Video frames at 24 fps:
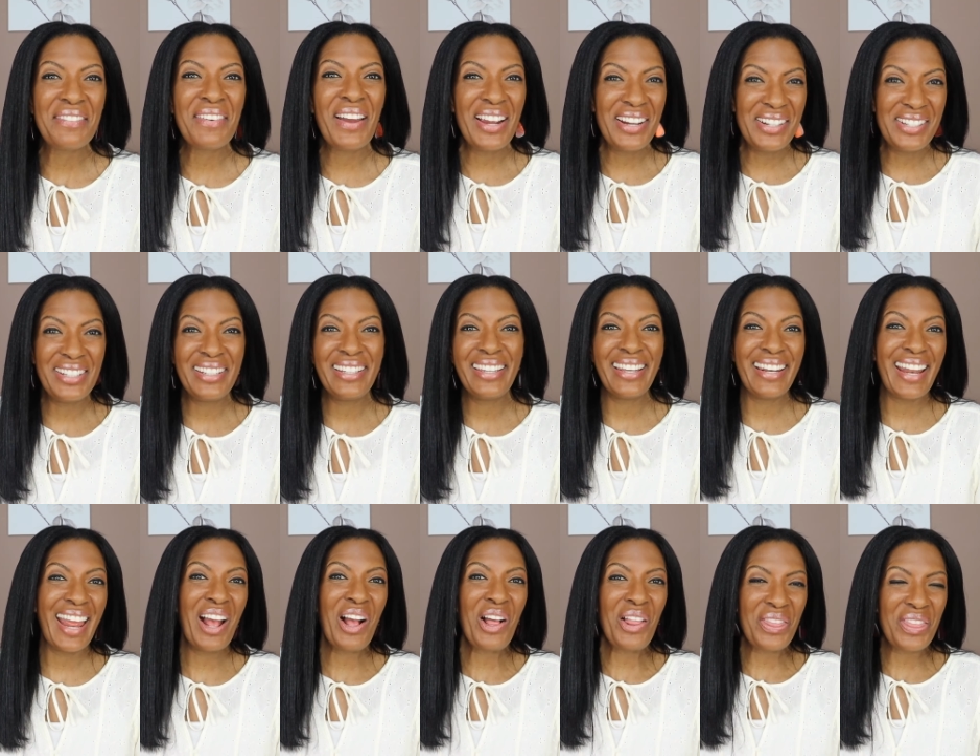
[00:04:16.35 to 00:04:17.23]
I should get
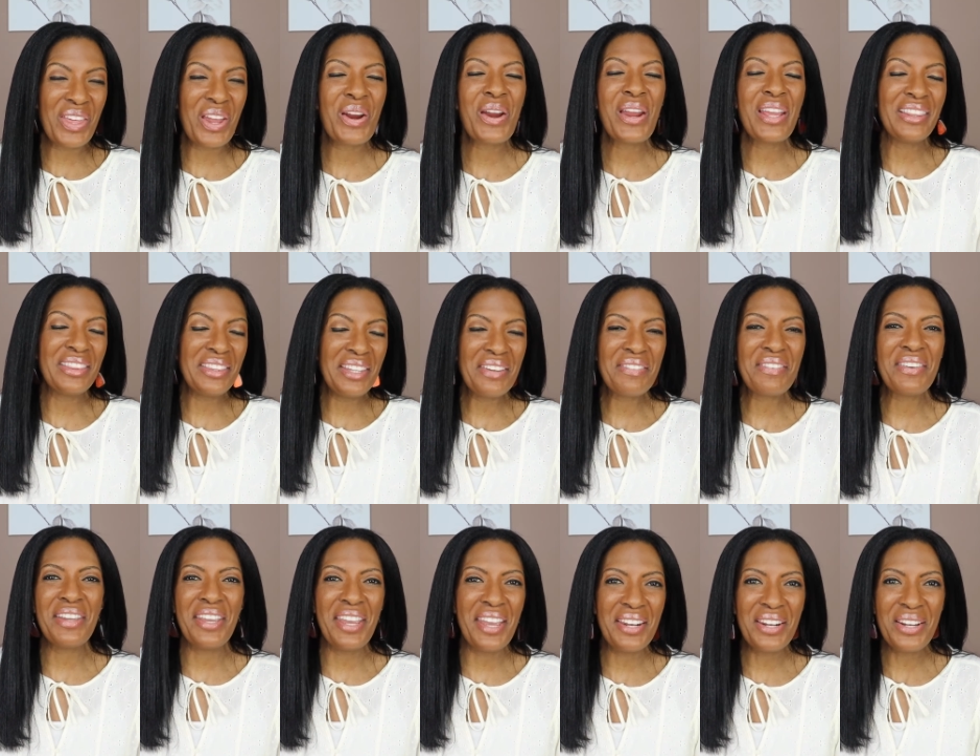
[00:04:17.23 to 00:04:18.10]
out there and live
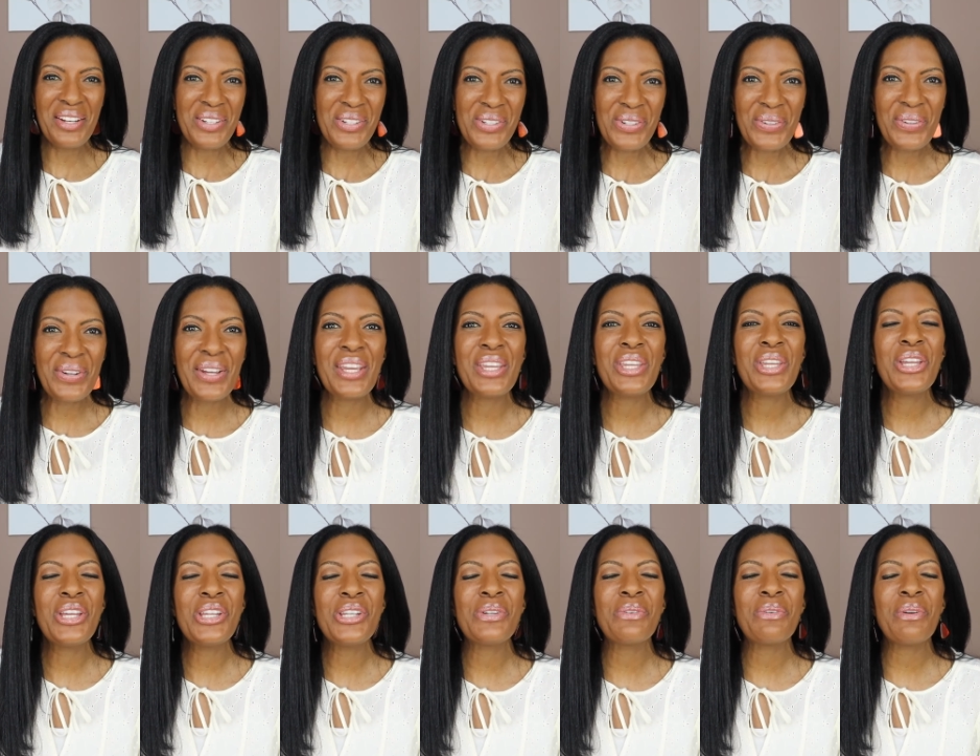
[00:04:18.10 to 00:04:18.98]
it and enjoy it.
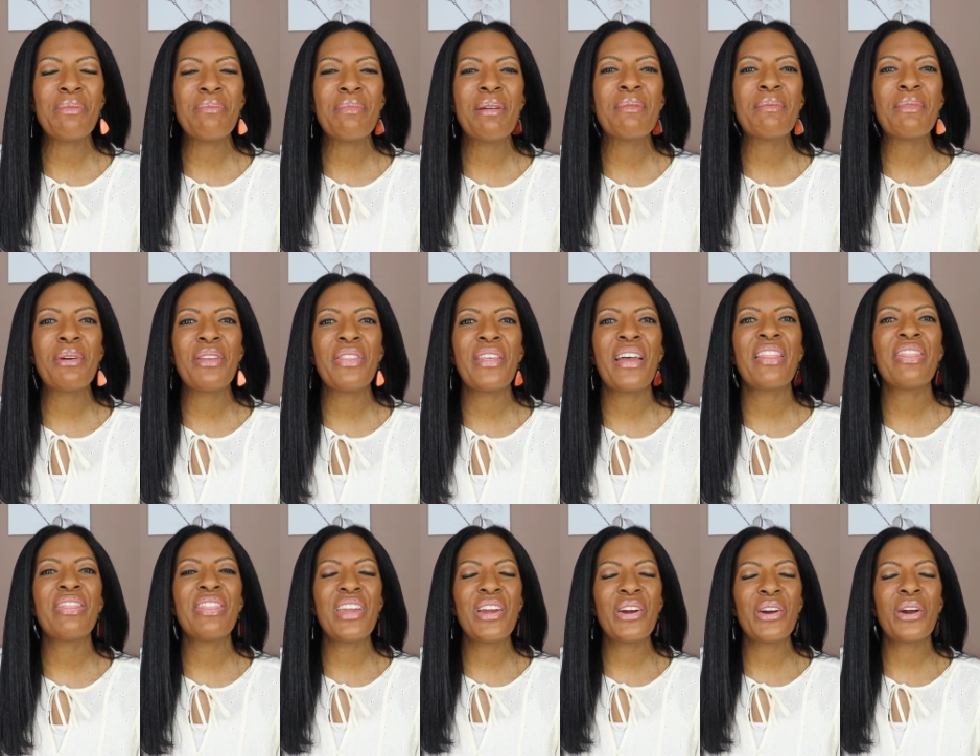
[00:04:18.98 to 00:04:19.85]
You should remember
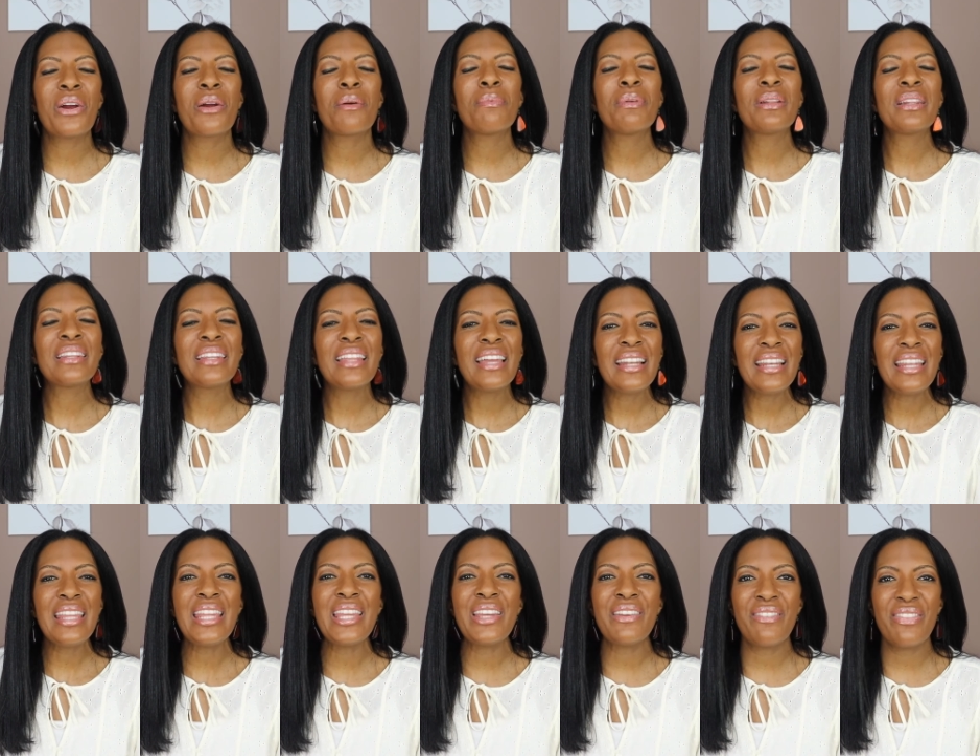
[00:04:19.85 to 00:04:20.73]
that there are
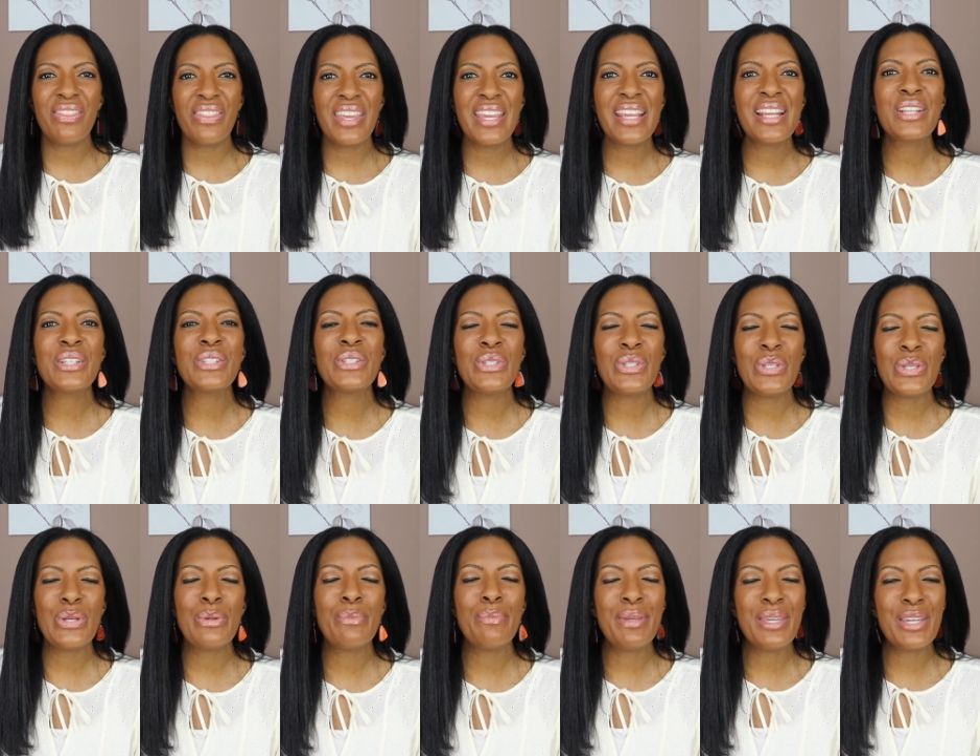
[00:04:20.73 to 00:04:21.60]
plenty of things to
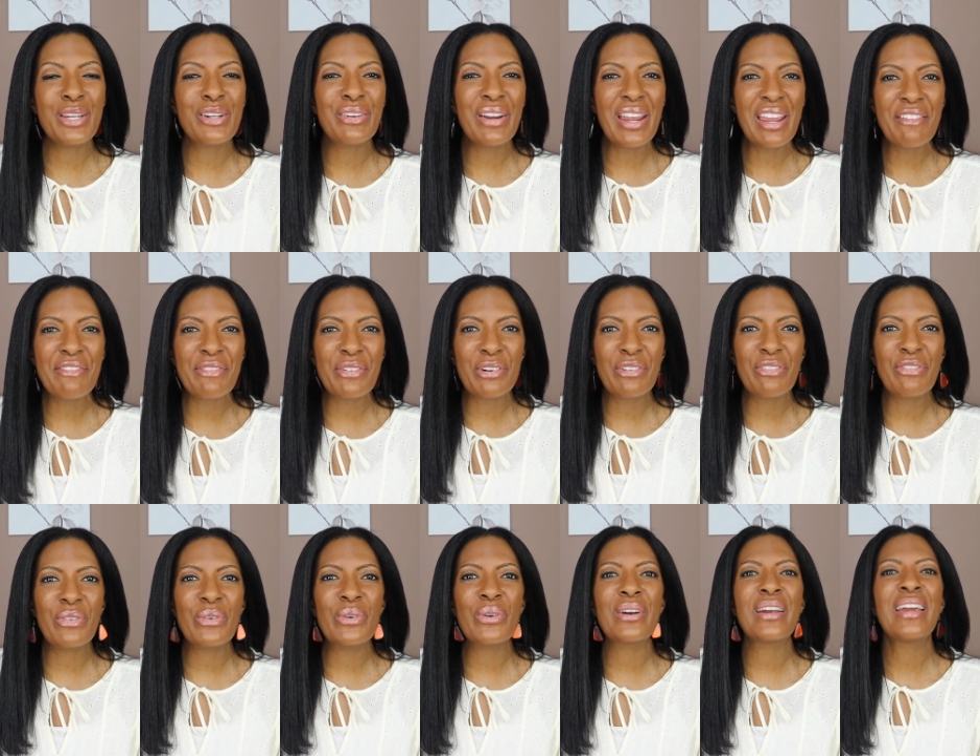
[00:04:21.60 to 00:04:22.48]
to be grateful
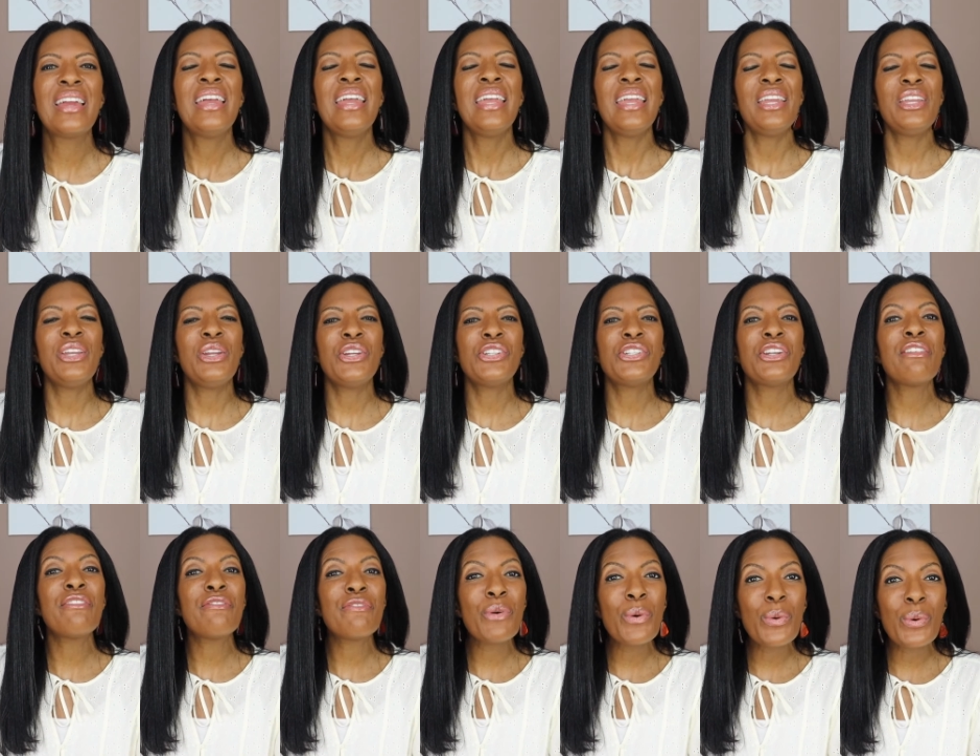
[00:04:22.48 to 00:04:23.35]
for, and you
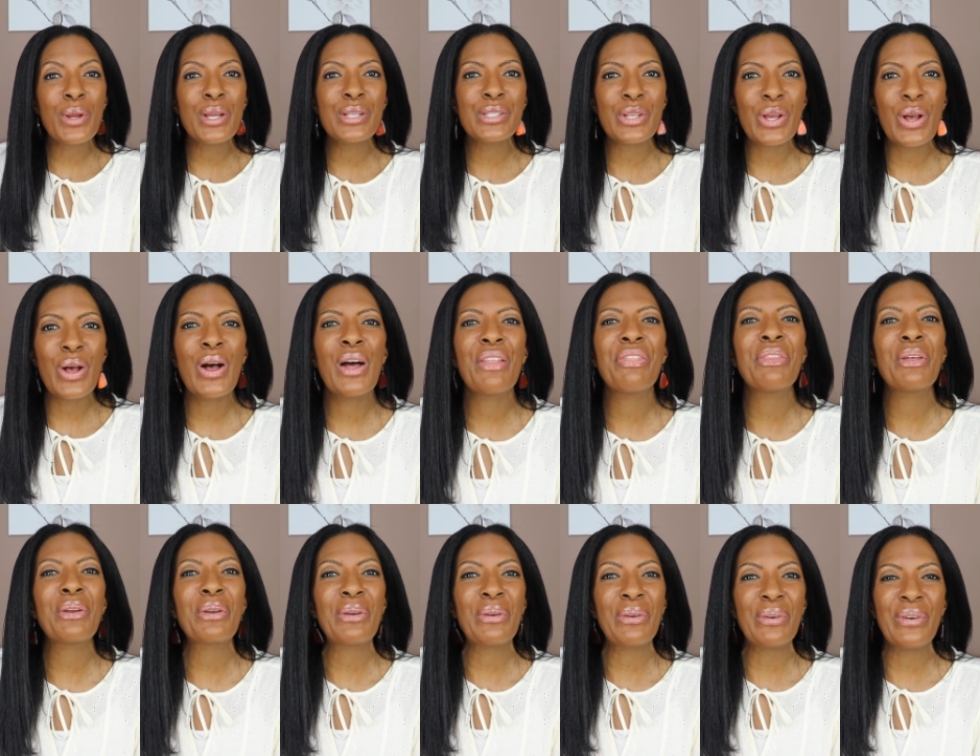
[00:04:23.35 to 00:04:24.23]
should focus on
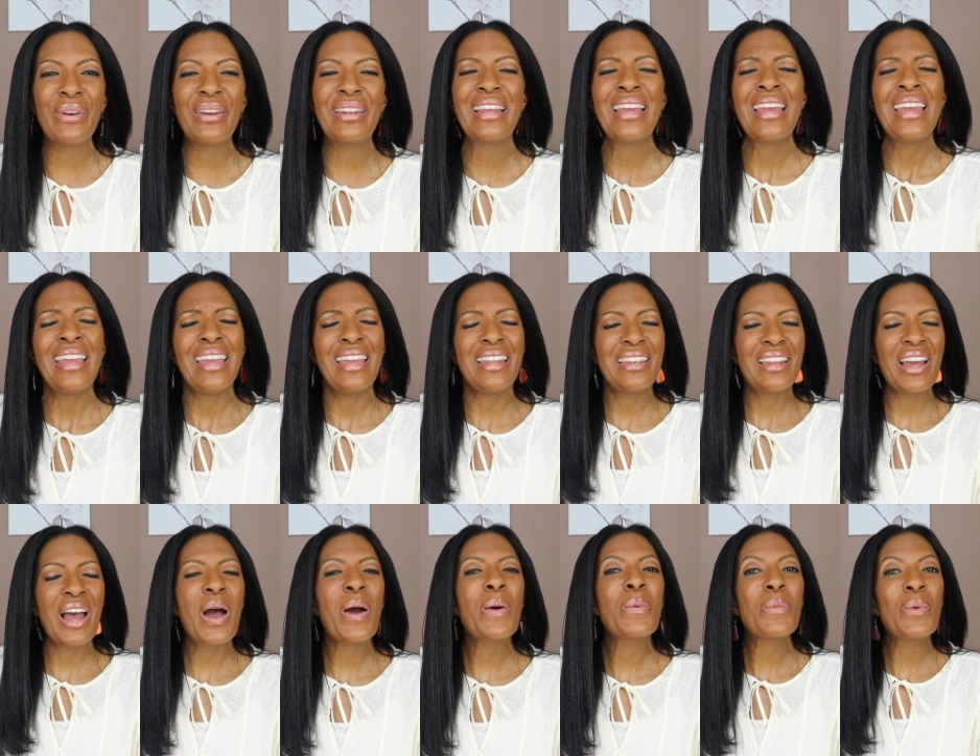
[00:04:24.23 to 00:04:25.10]
the good and
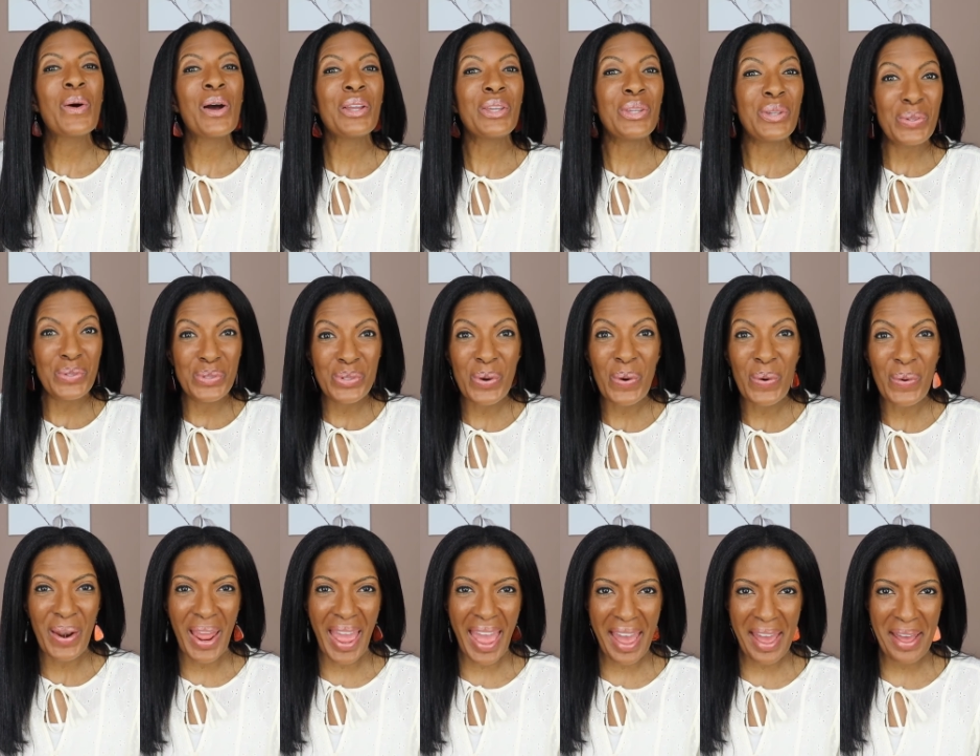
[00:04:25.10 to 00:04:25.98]
not what you
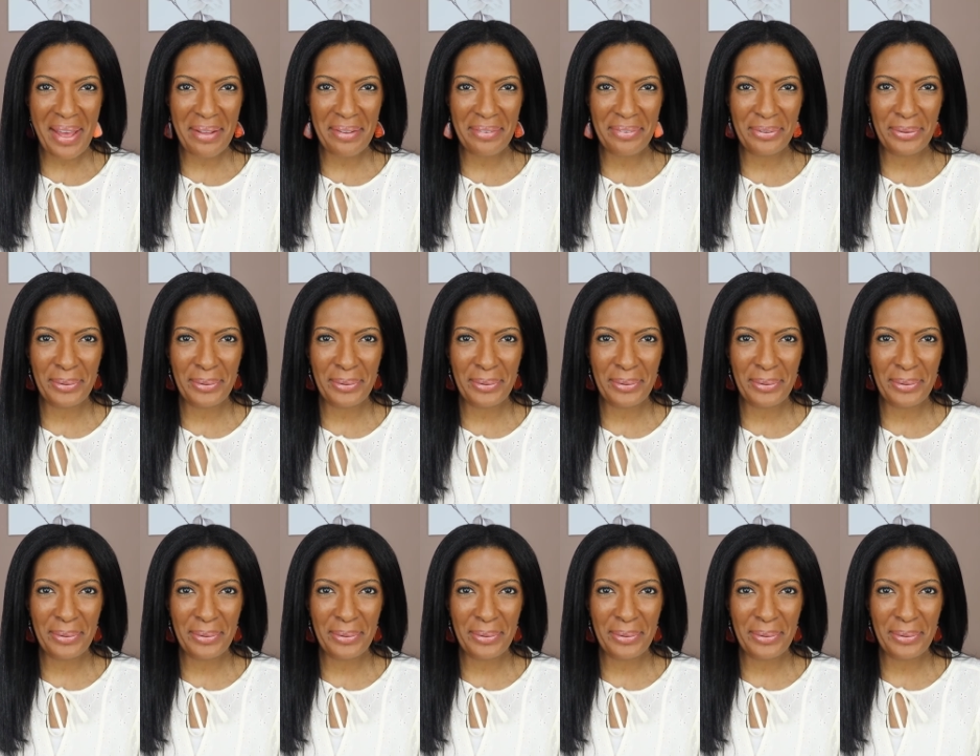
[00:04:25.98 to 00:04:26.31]
don't have.